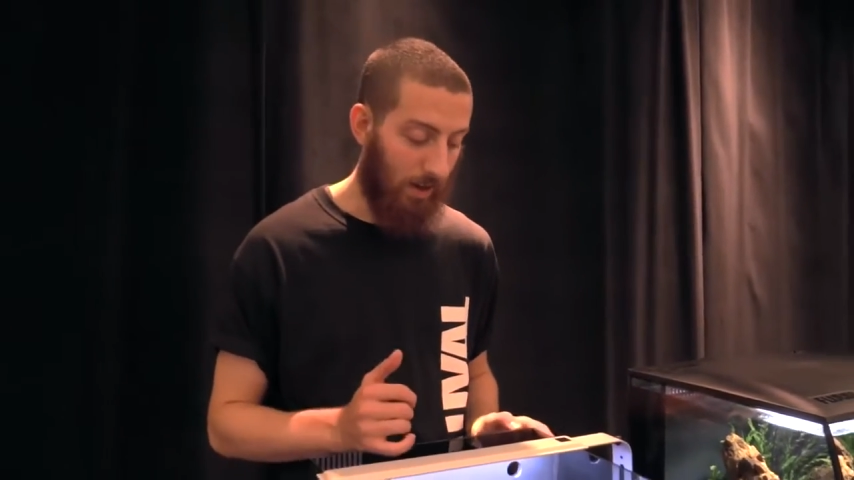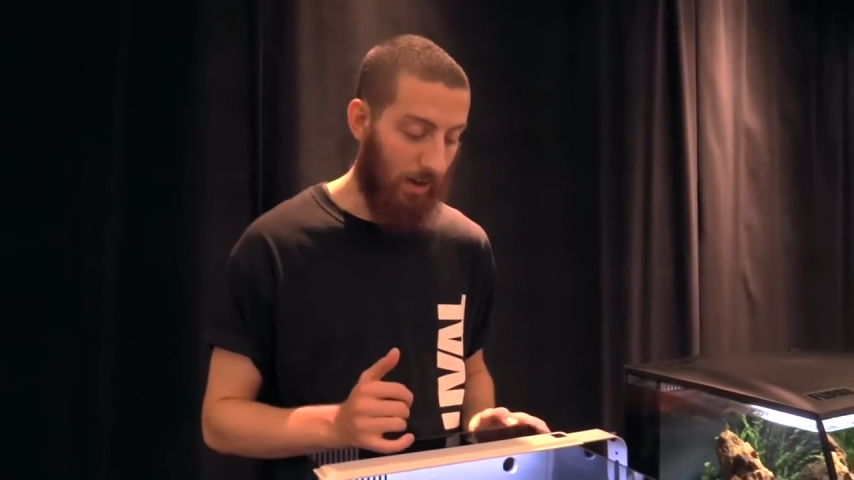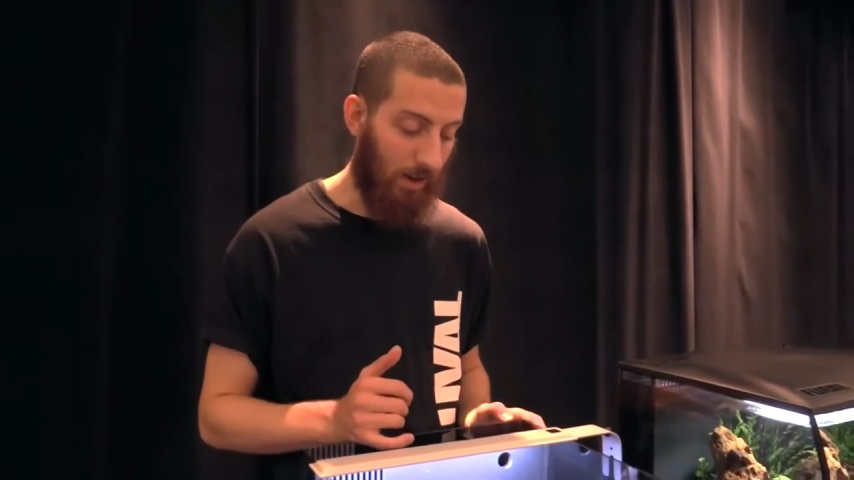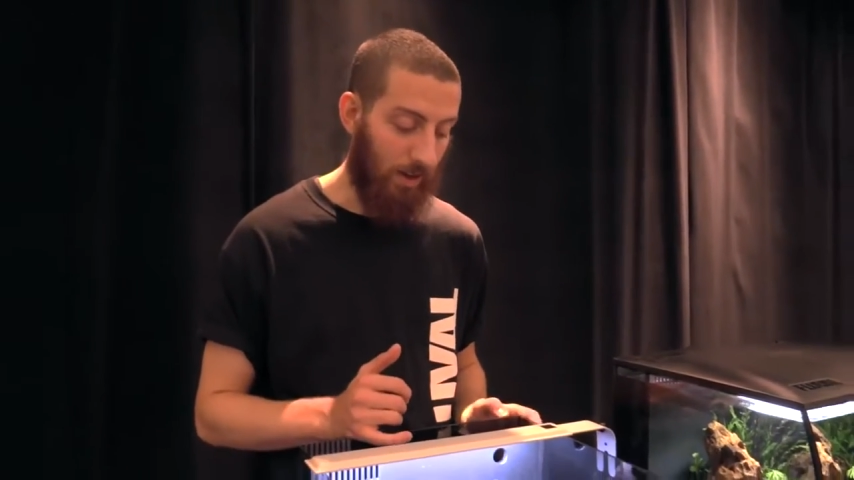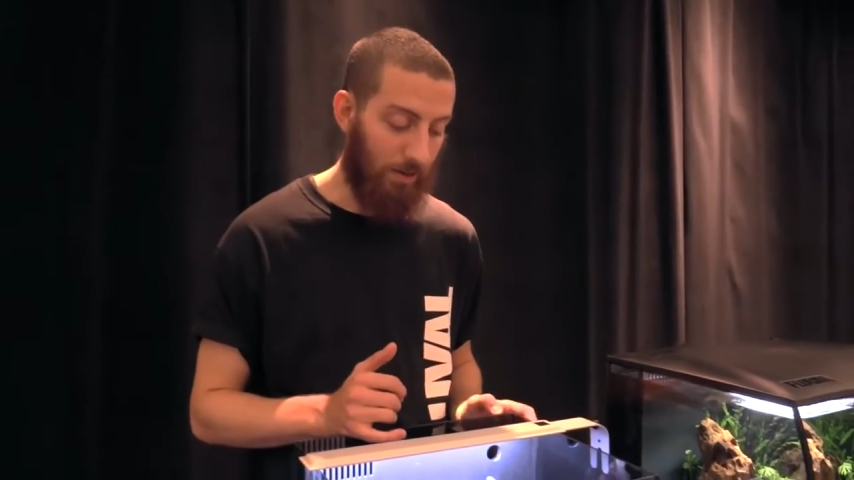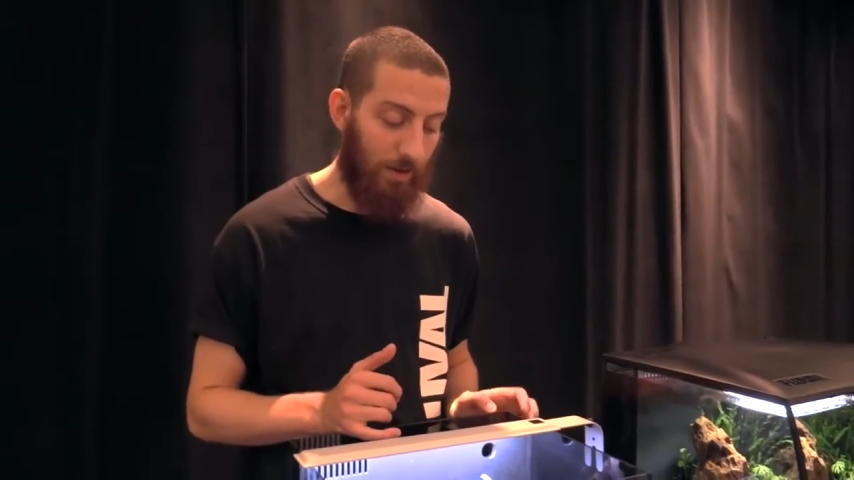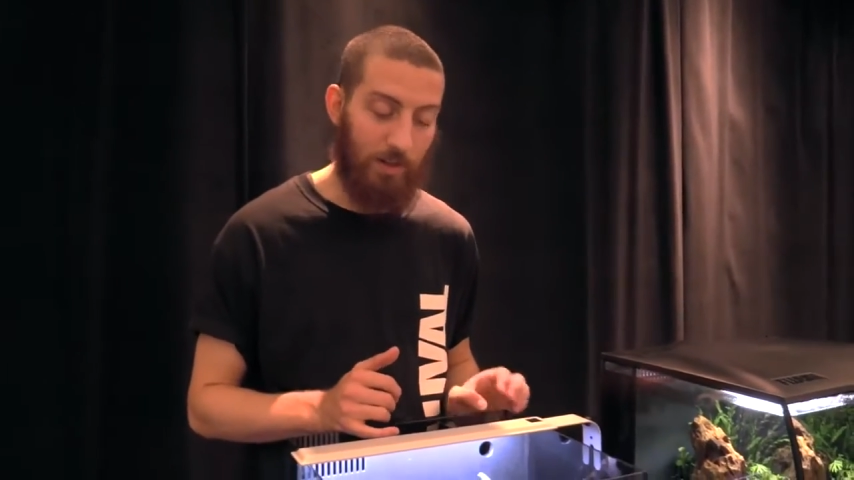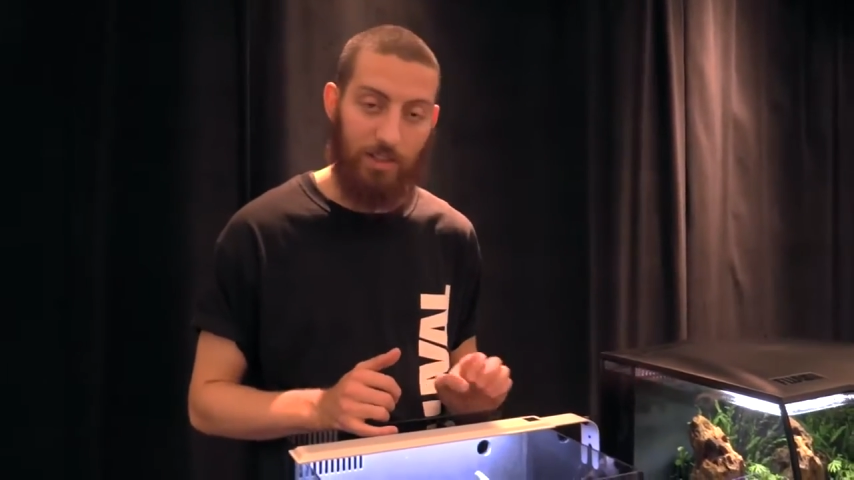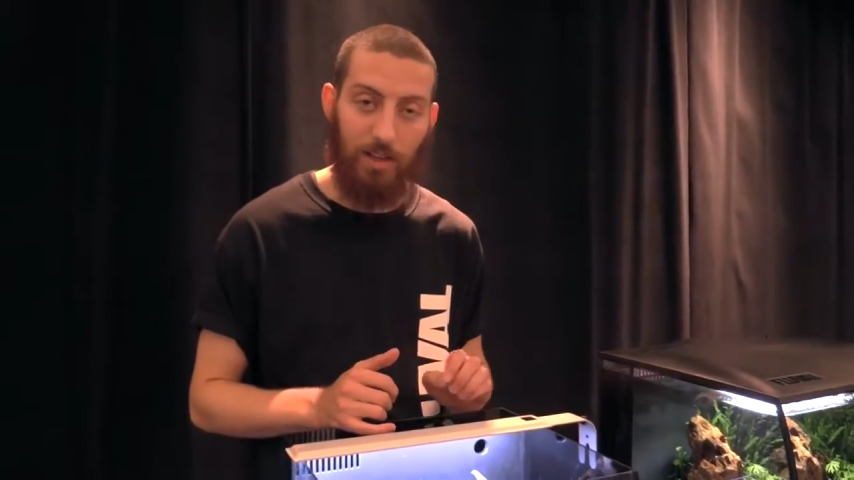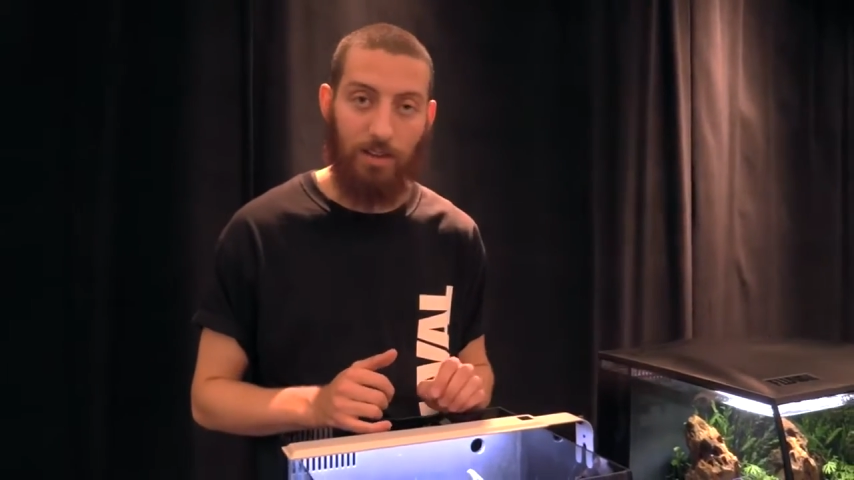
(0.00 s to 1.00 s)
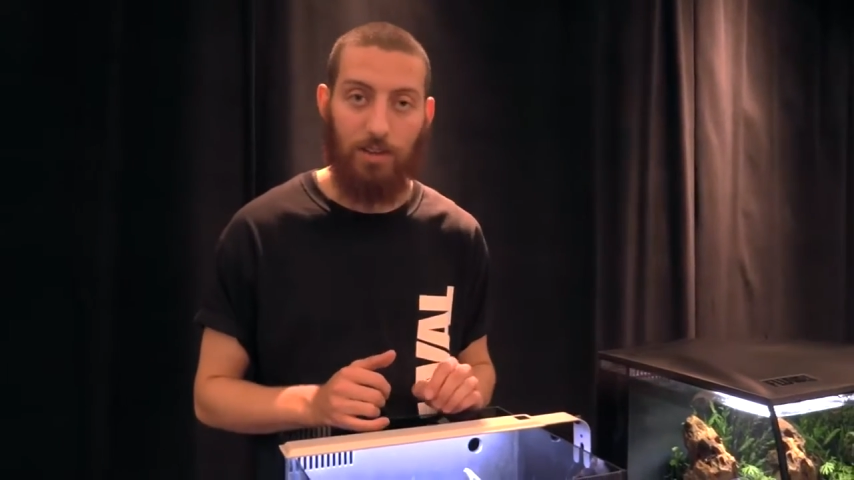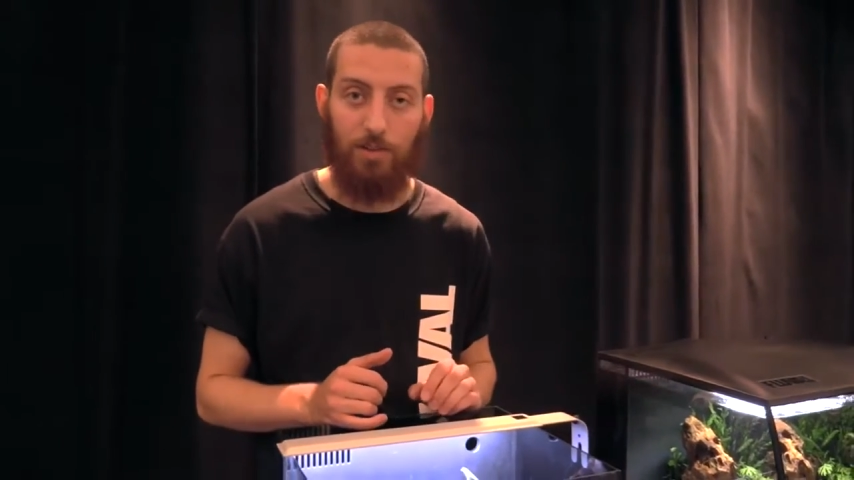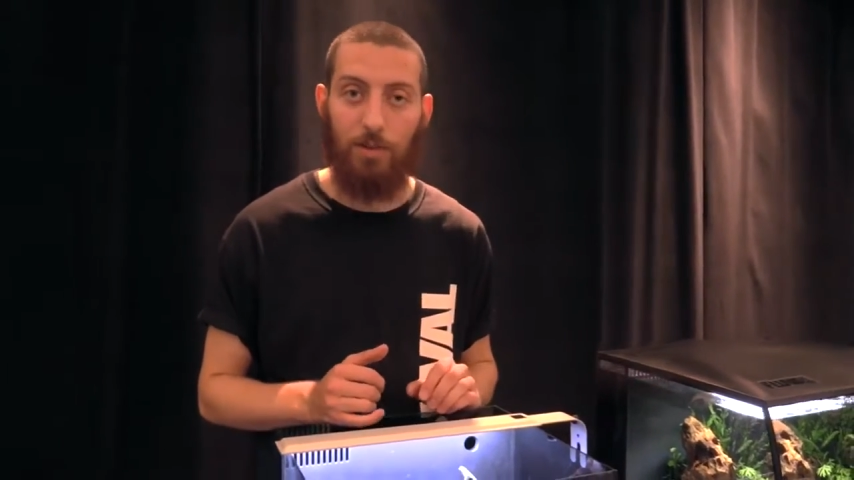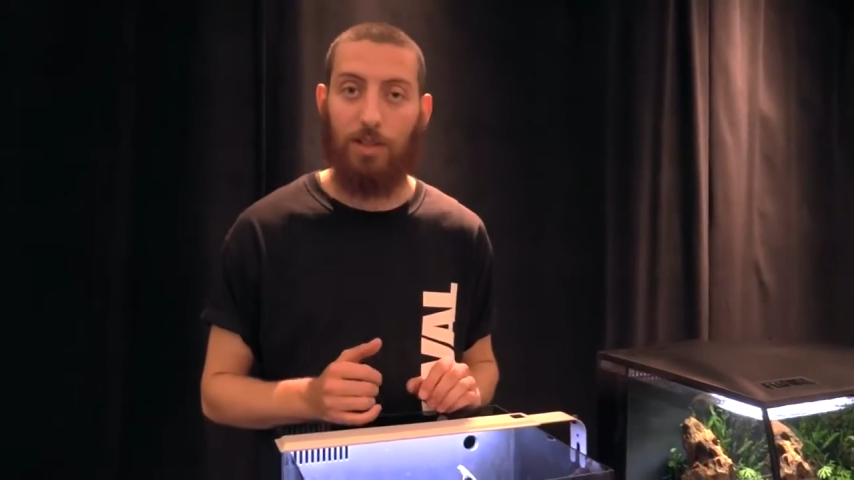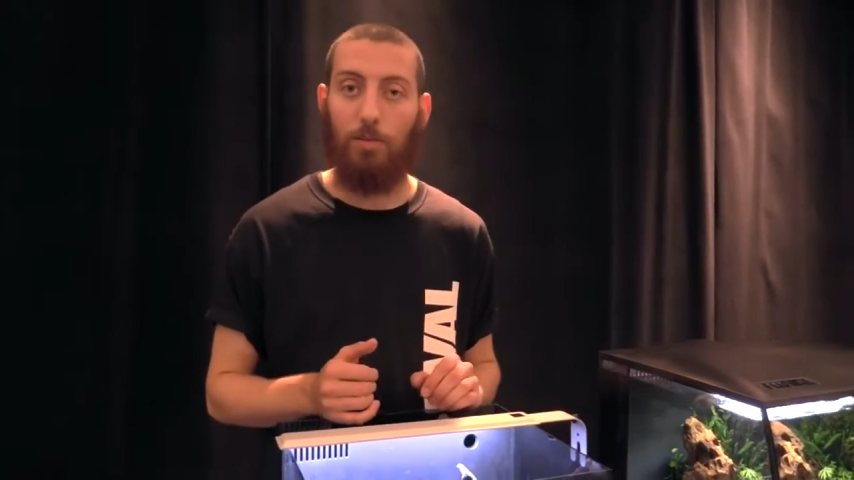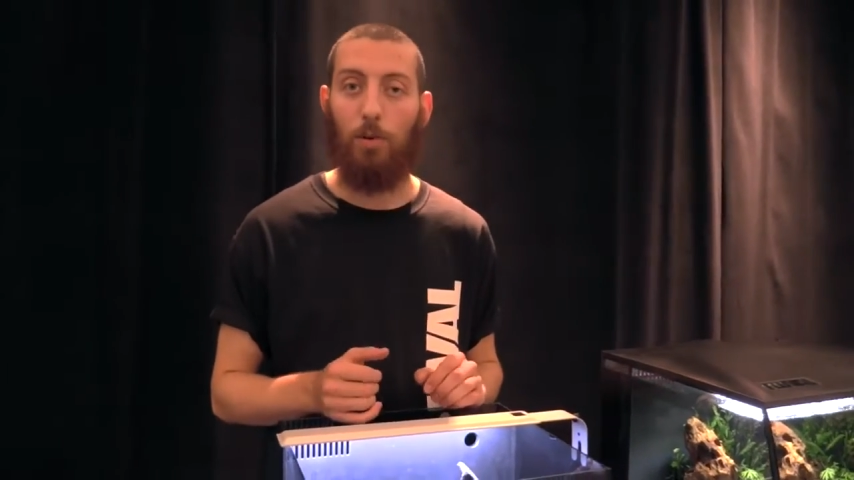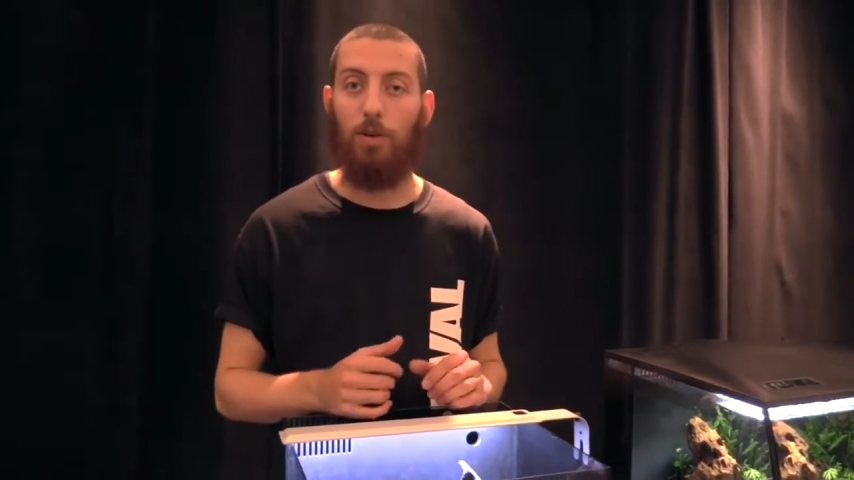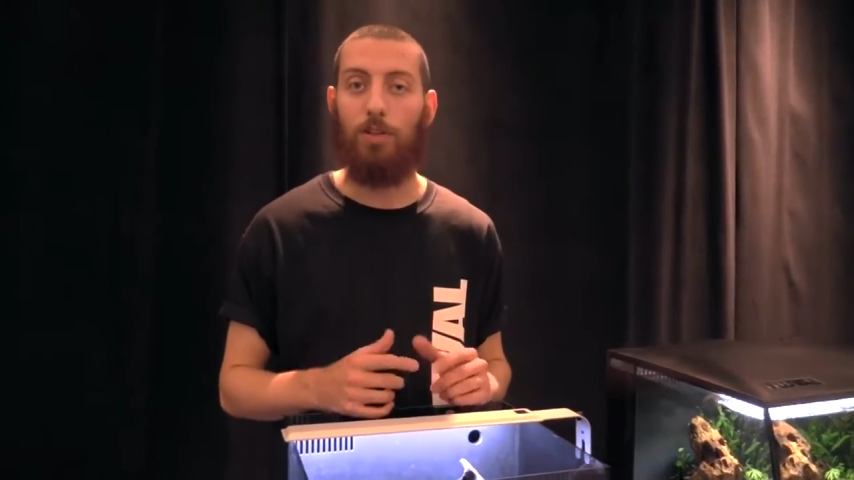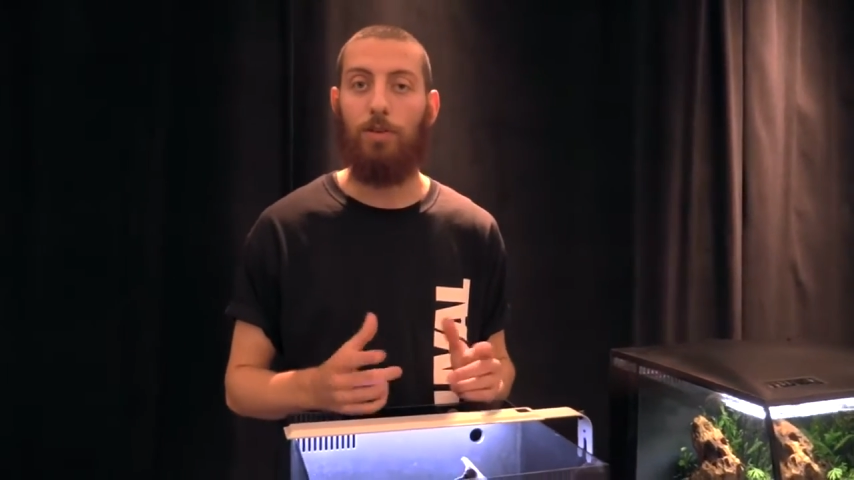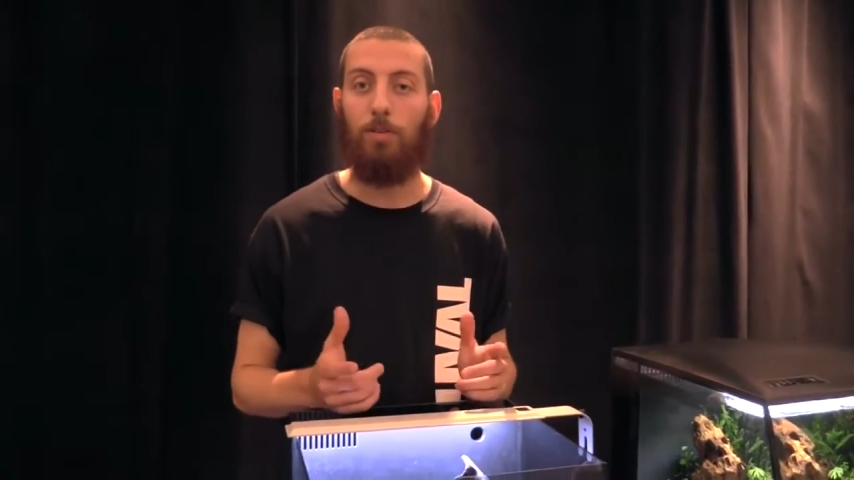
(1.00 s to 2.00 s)
the first thing that's really
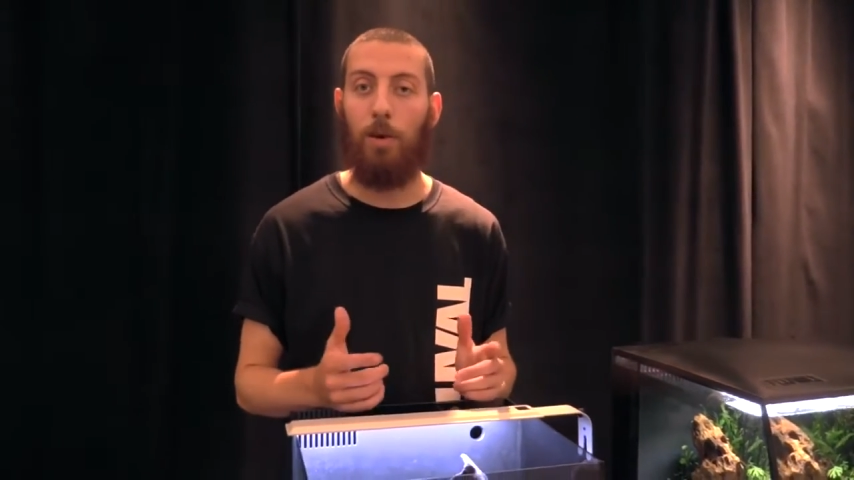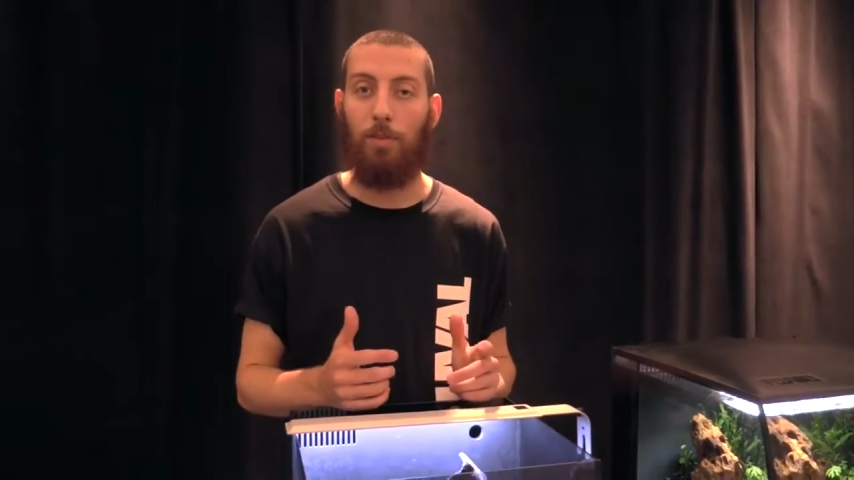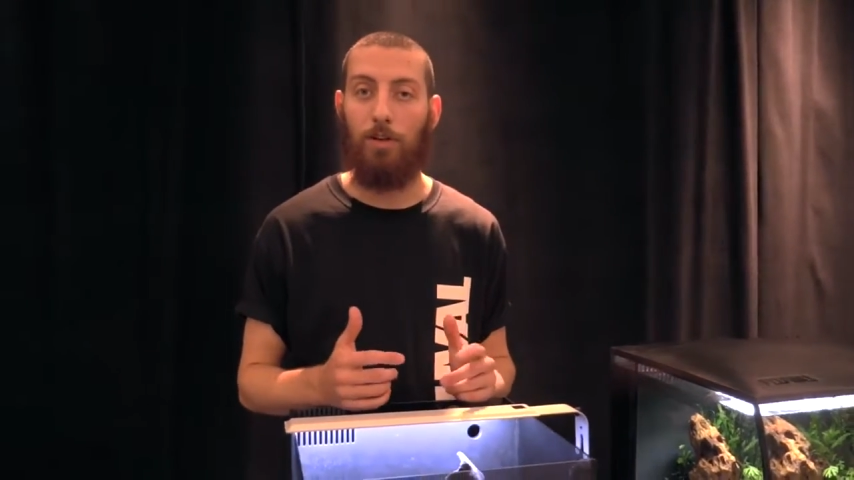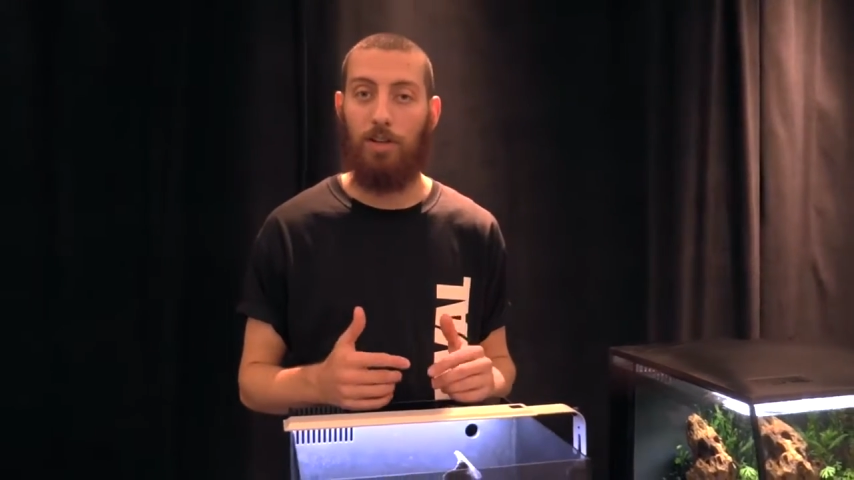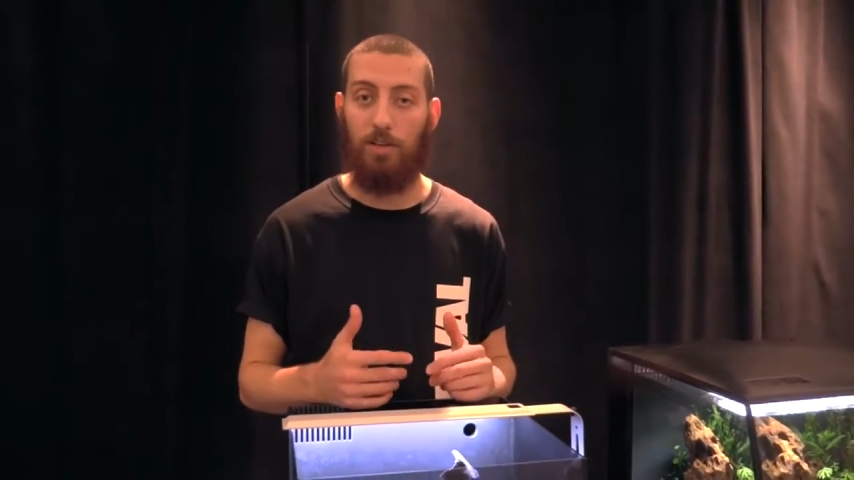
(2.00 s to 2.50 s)
important to remember